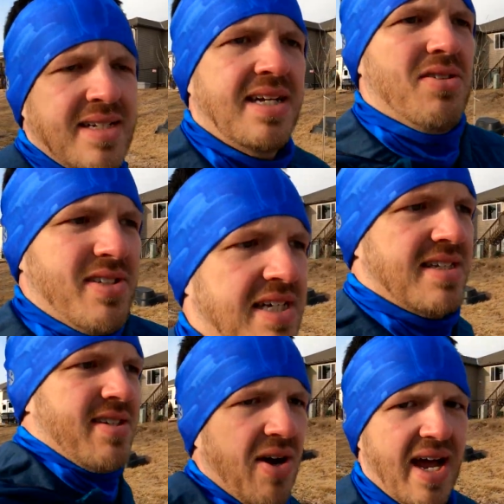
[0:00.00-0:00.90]

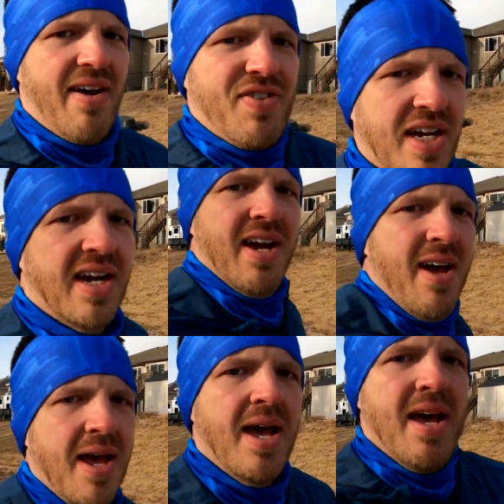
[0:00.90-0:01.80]
tilted, so I have to,
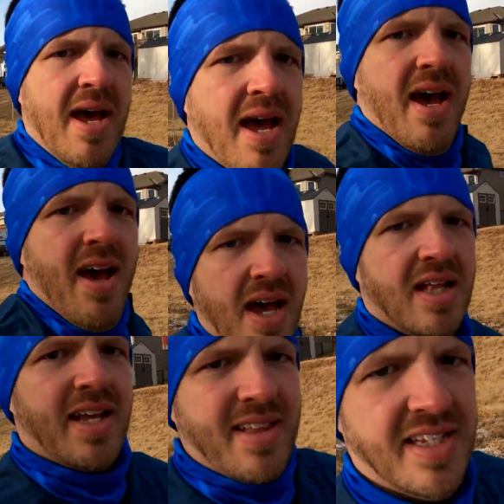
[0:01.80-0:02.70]

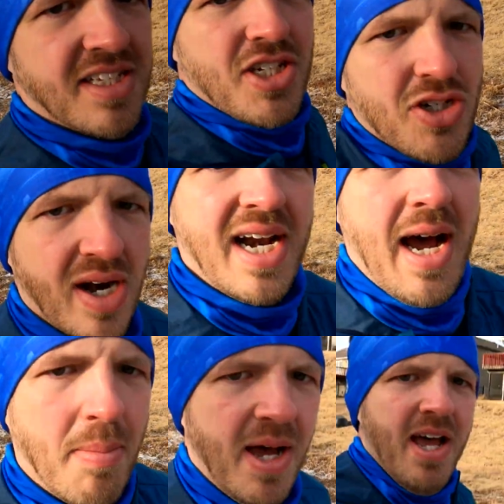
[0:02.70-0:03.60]
like, this is straight
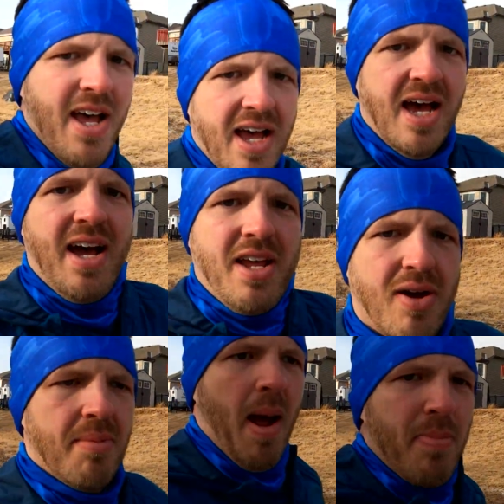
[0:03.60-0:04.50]
up. You
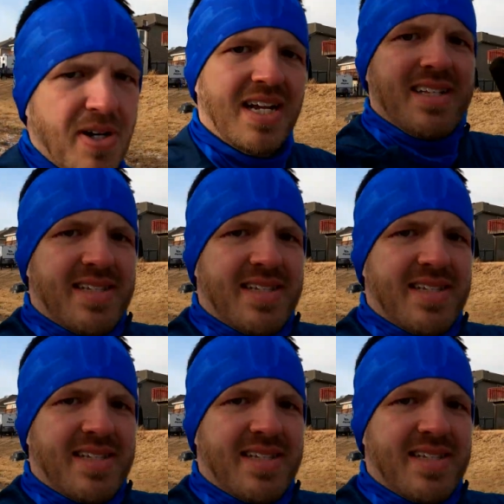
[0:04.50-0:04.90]
know, I put it in